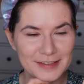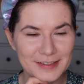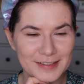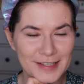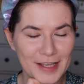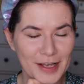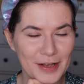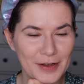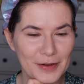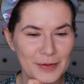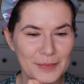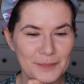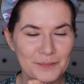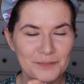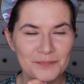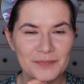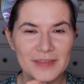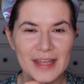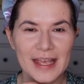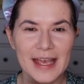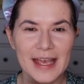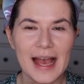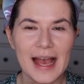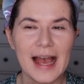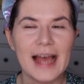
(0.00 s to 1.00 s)
So
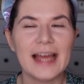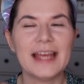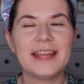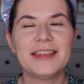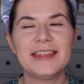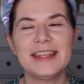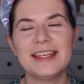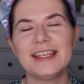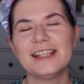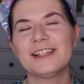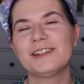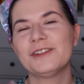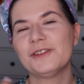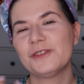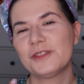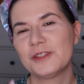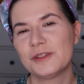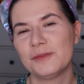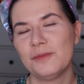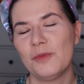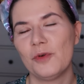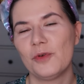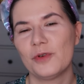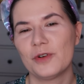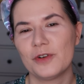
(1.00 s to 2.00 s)
I think it
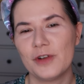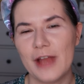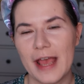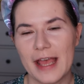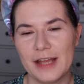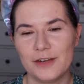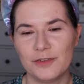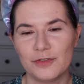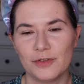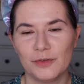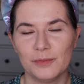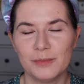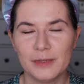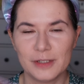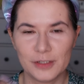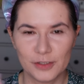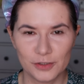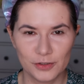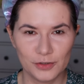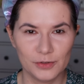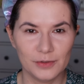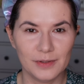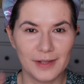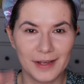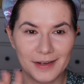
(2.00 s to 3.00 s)
looks more natural, but I
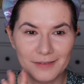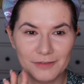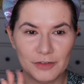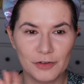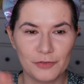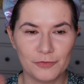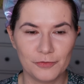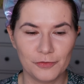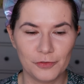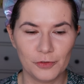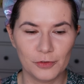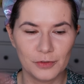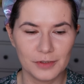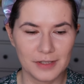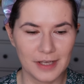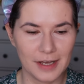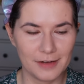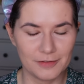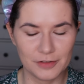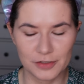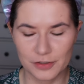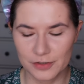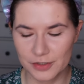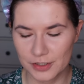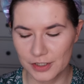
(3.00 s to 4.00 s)
do love full
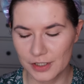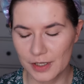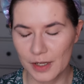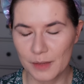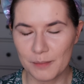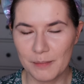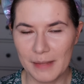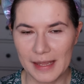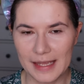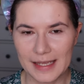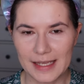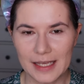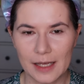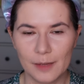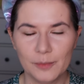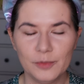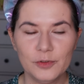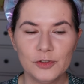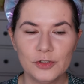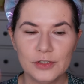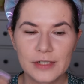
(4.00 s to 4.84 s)
coverage makeup.